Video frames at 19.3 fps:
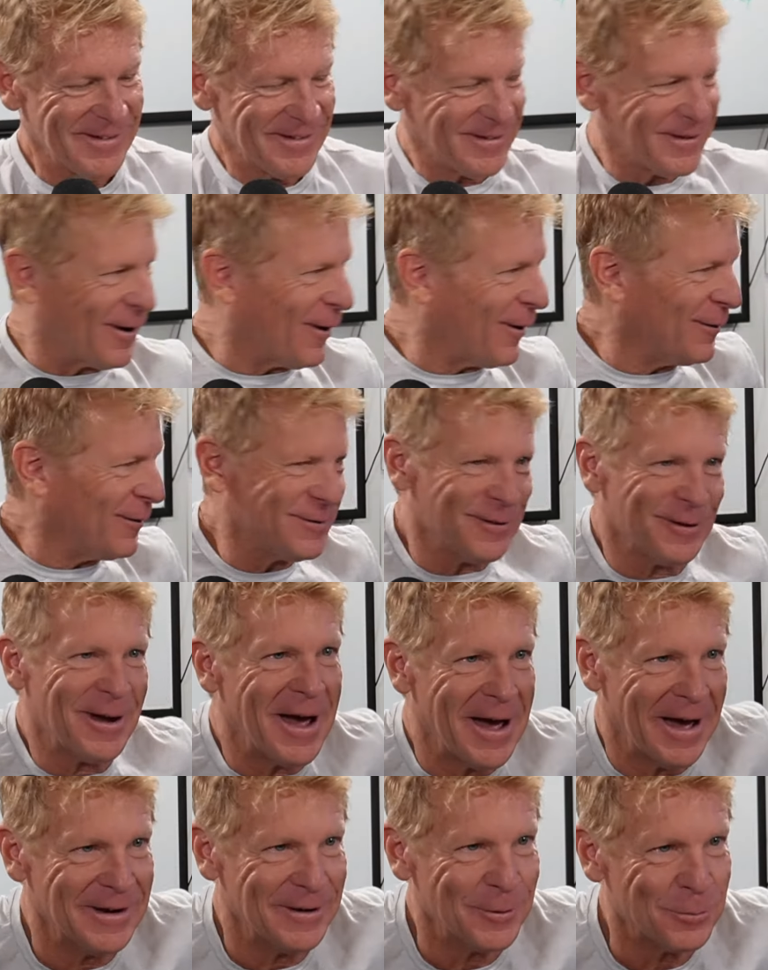car. It's a
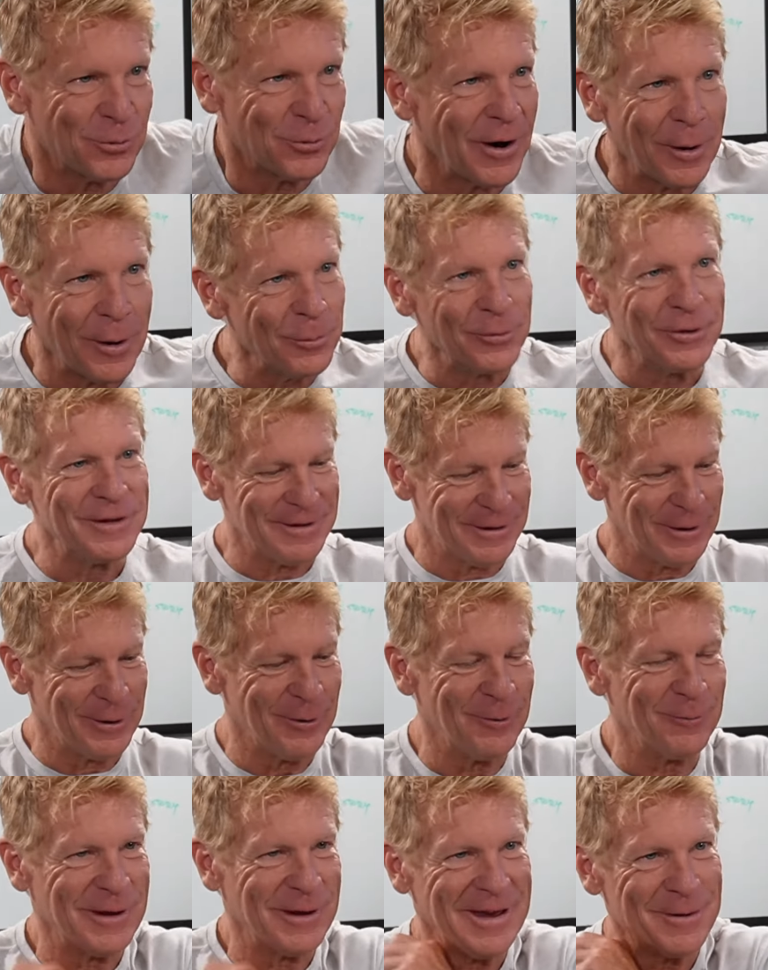Honda, probably, you
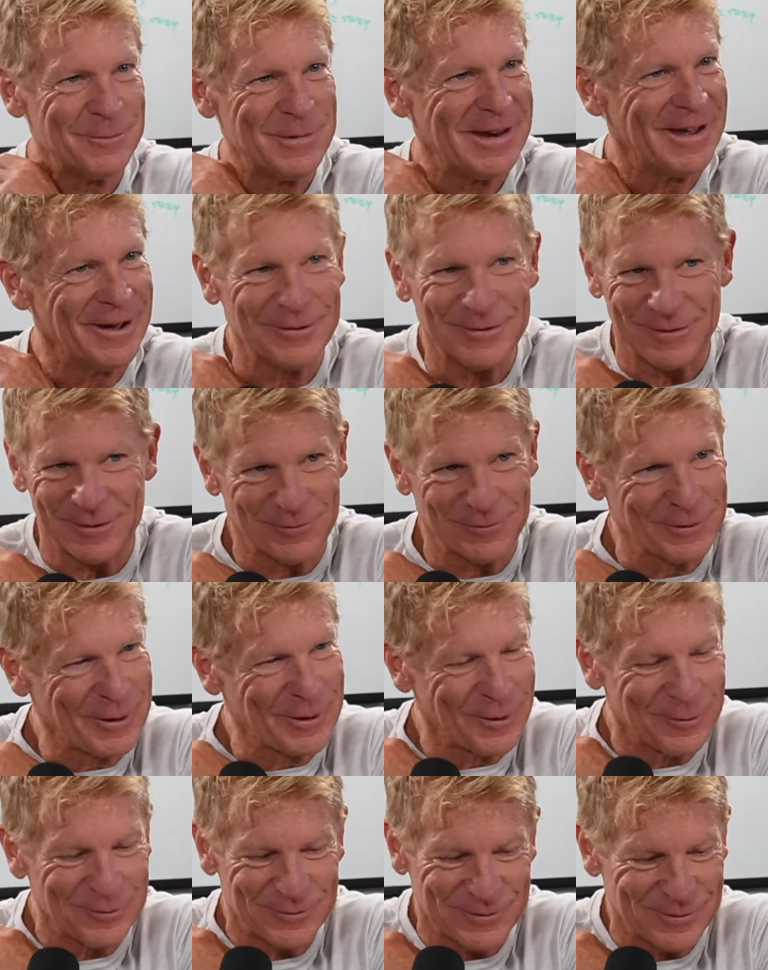know, handed down, different
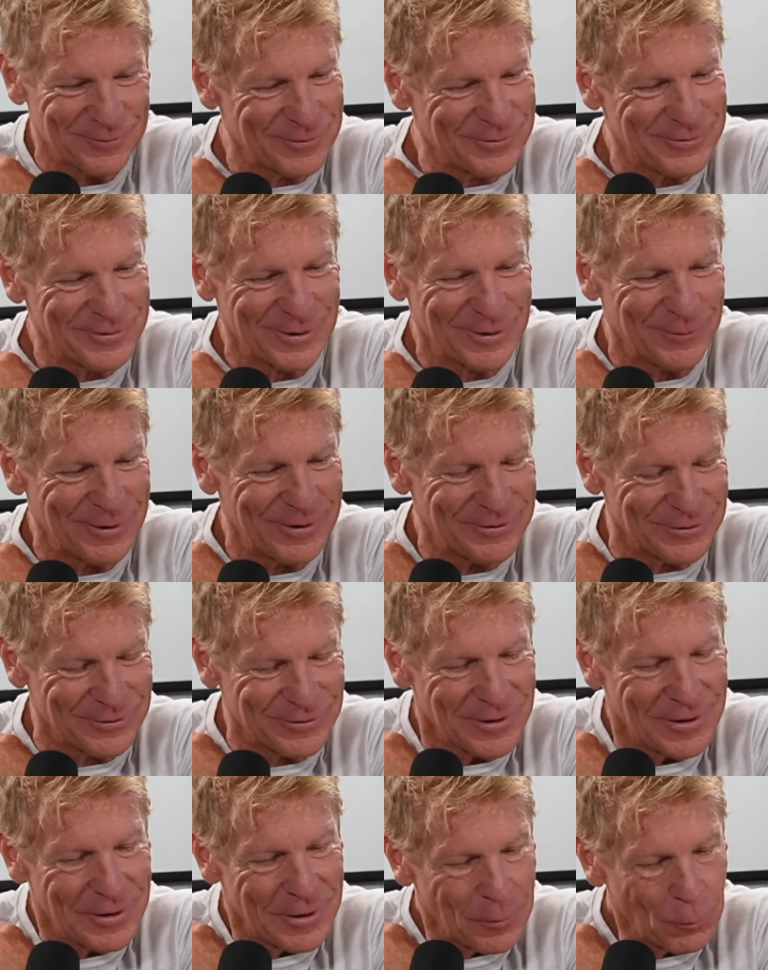cars, different generations.
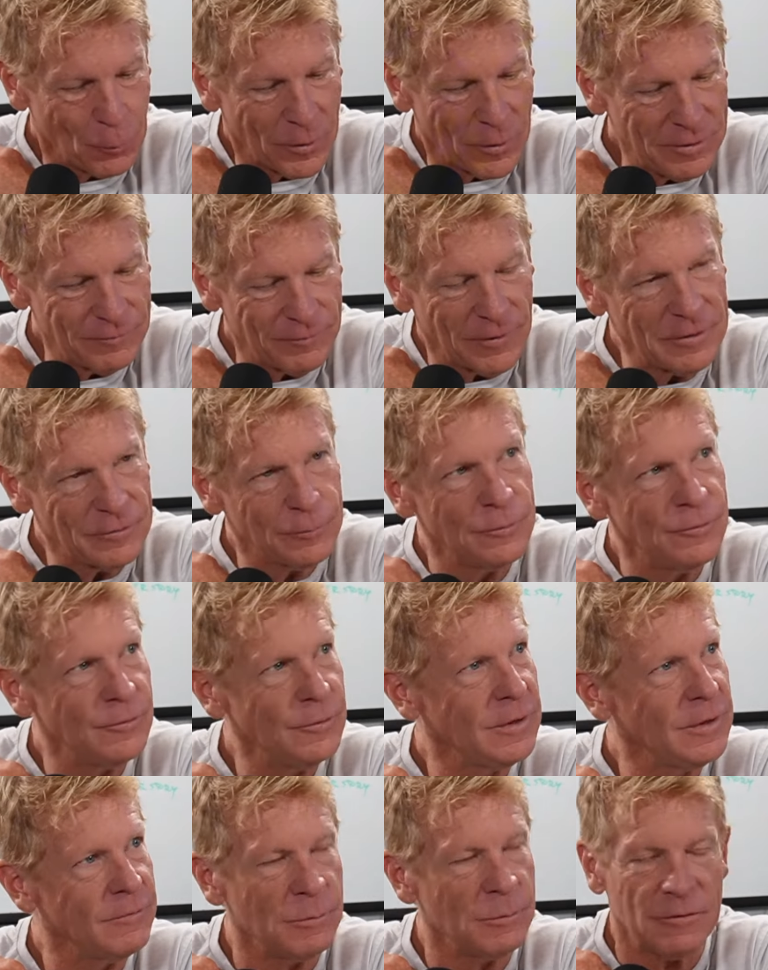What advice would you
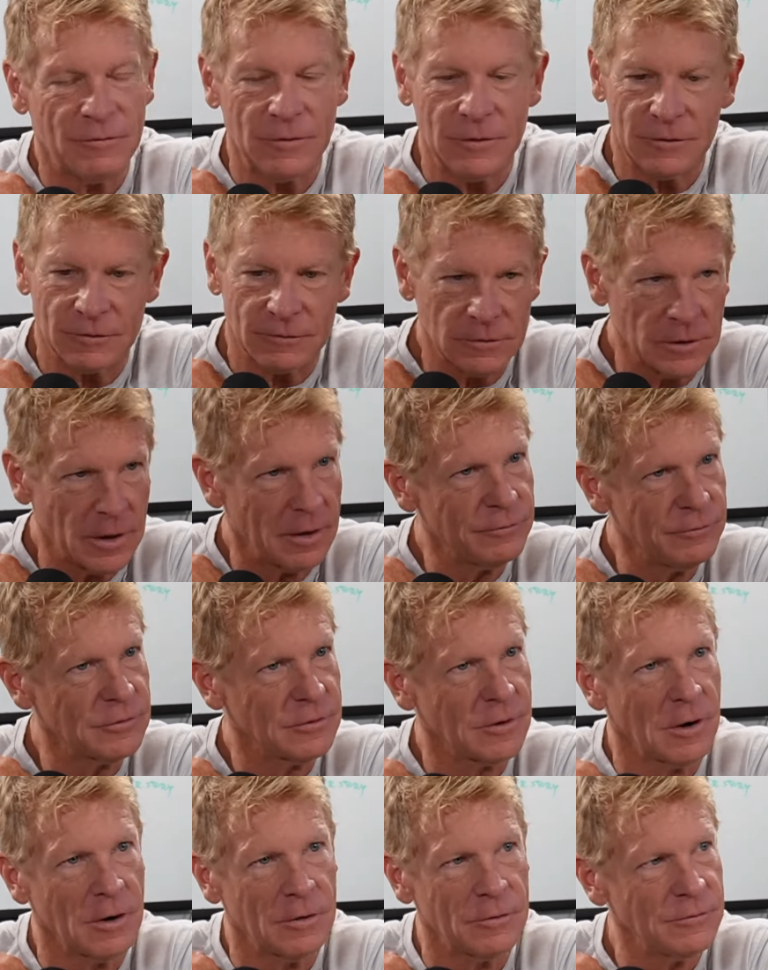give him if he just loves
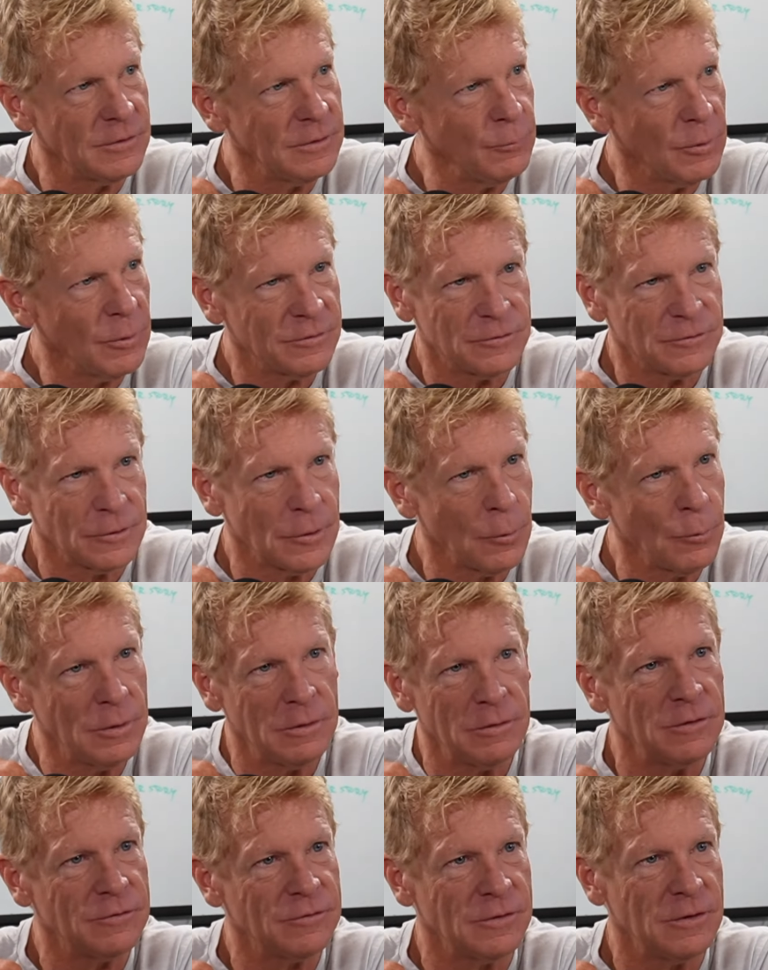cars and he wants to go into
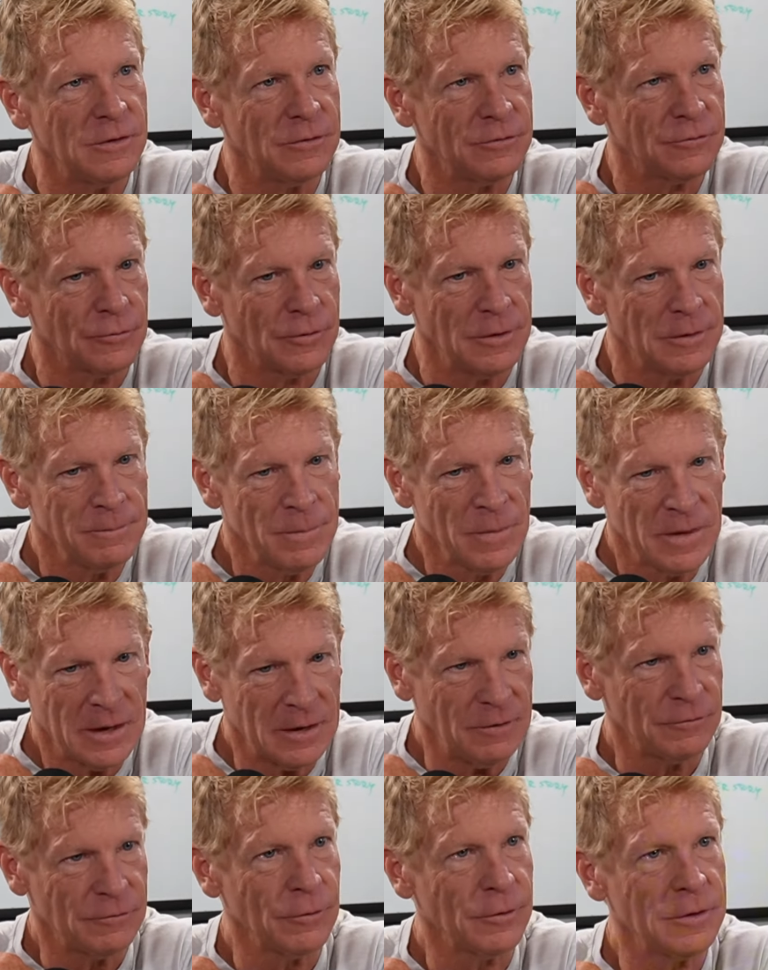this industry and
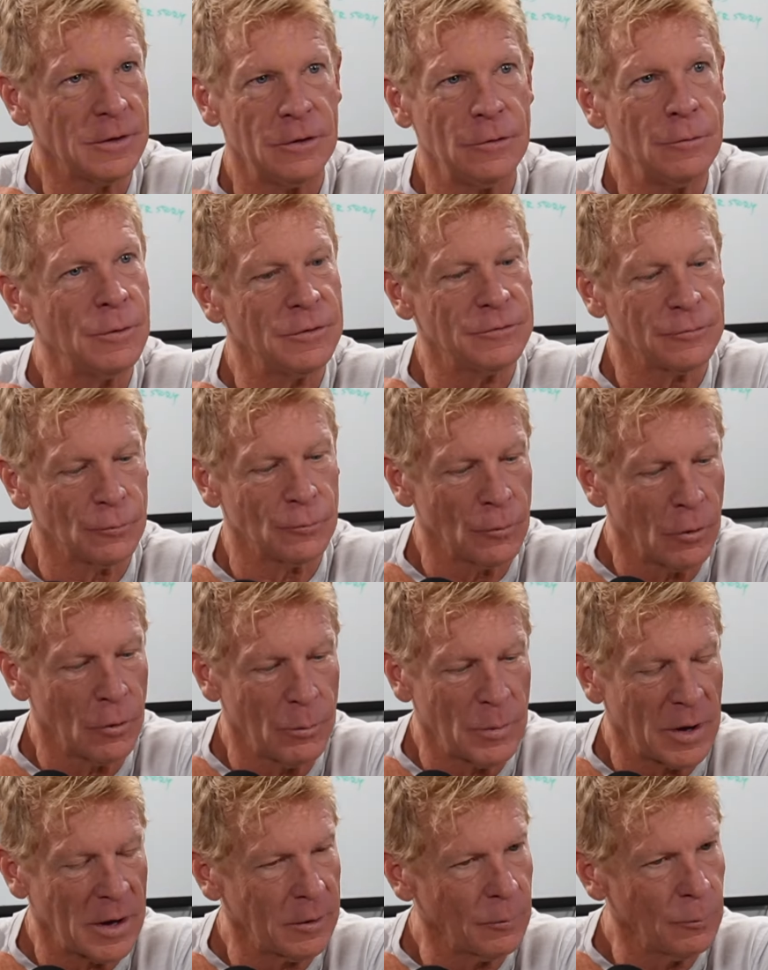he's looking at you as a role
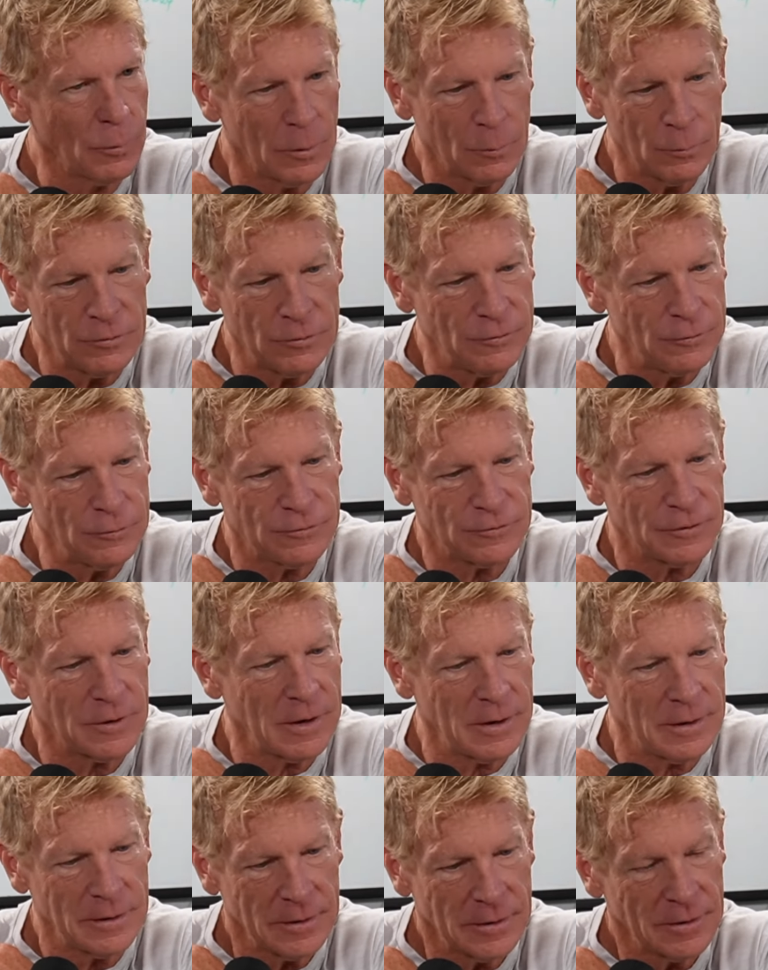model? What would you
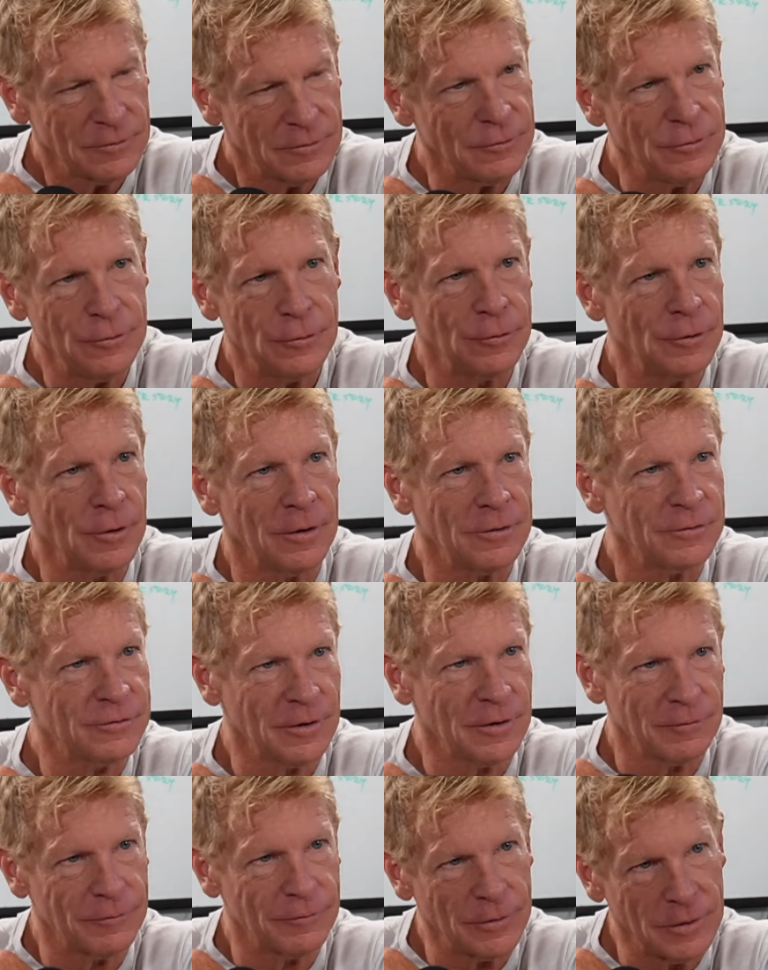say to your young
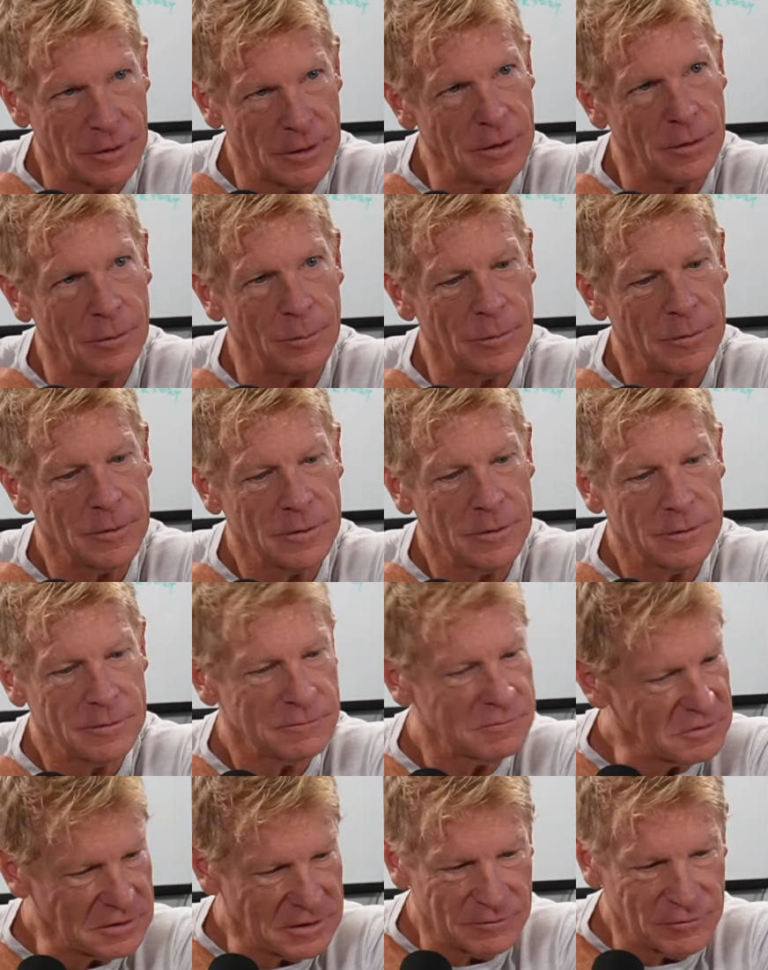self or to him
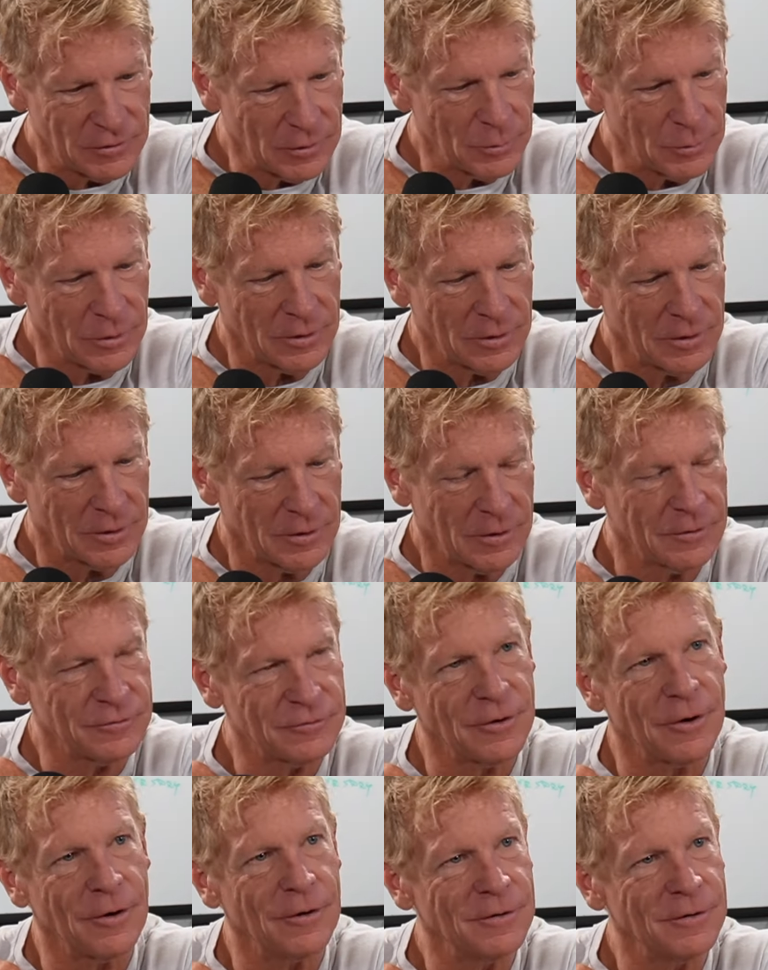to give him a
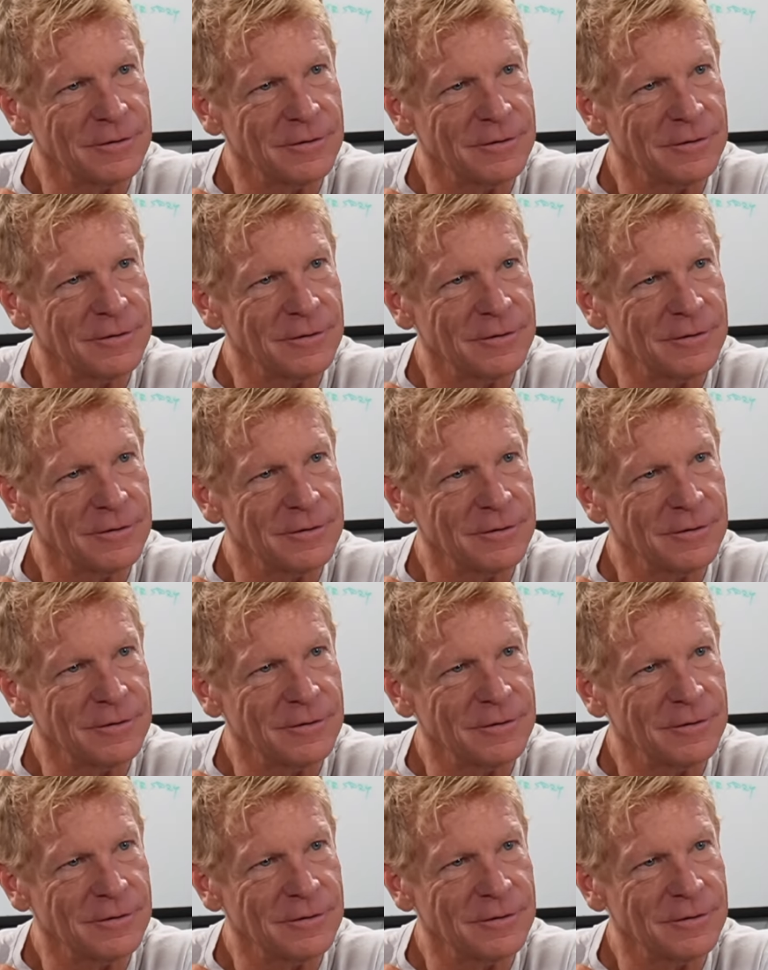start?